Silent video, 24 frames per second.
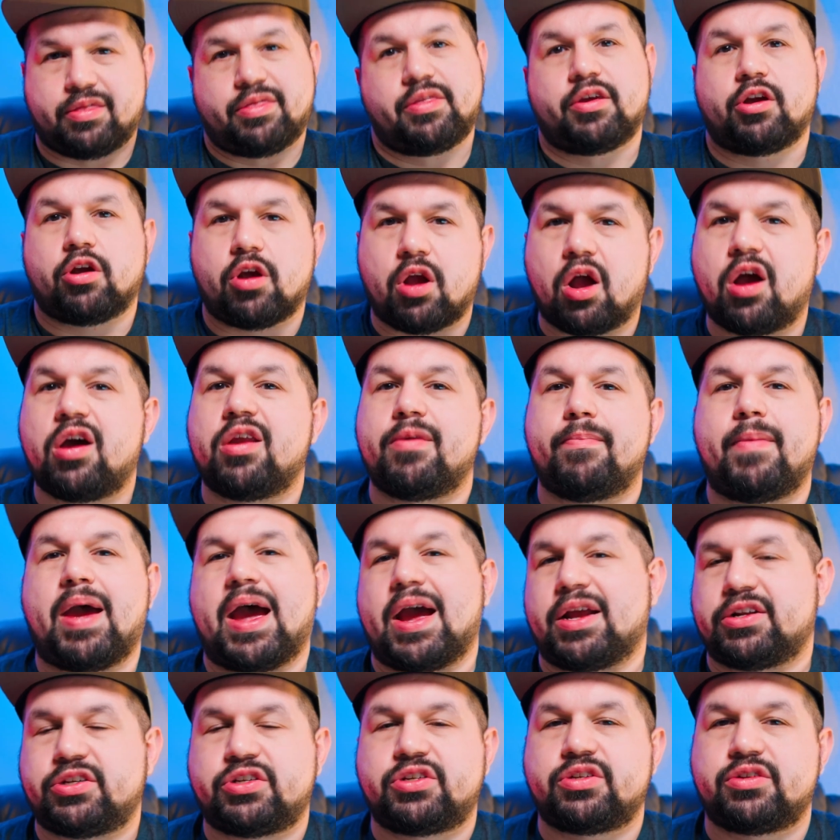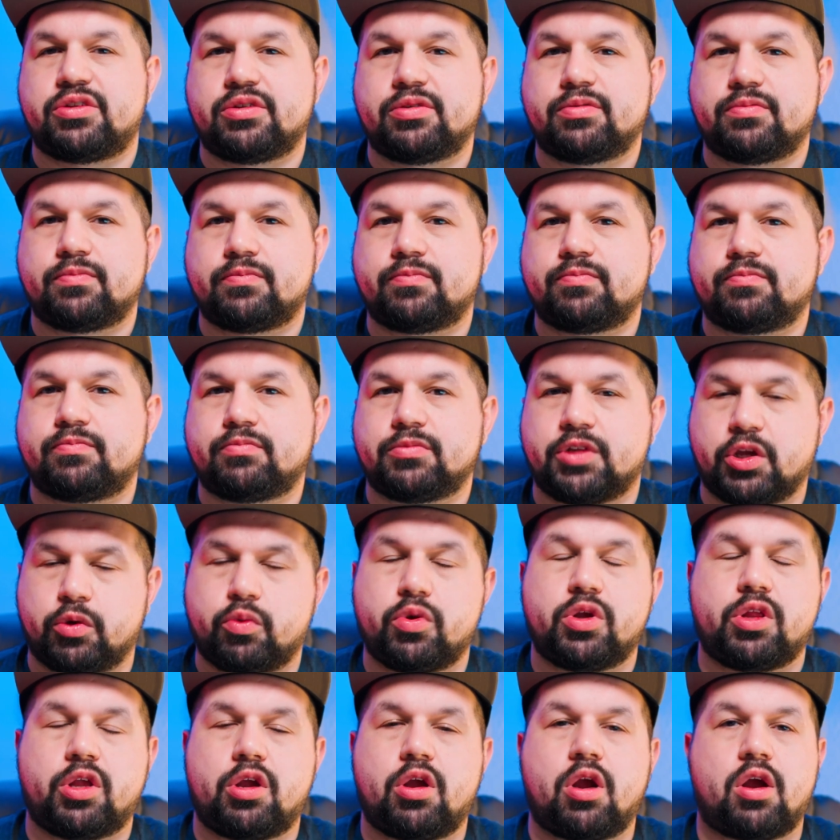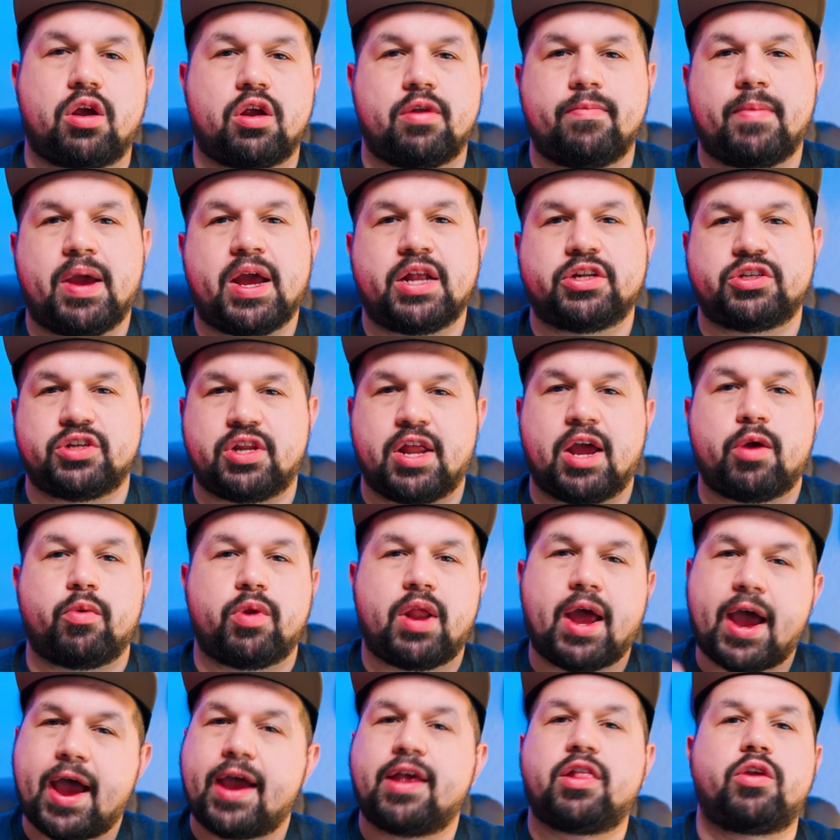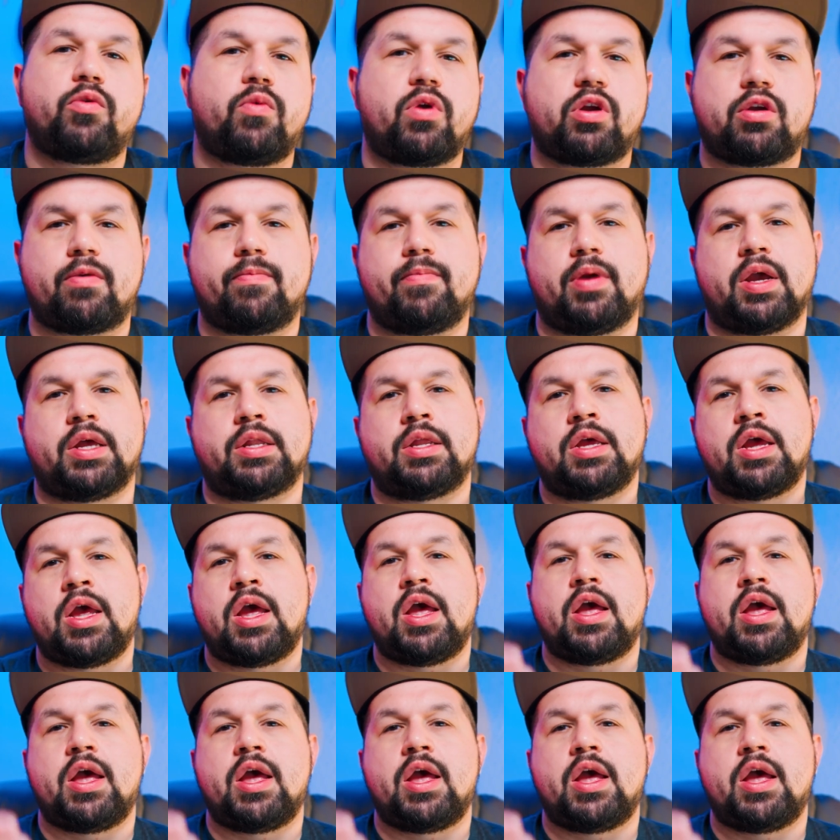they're unmatched. They really are unmatched, and I would highly recommend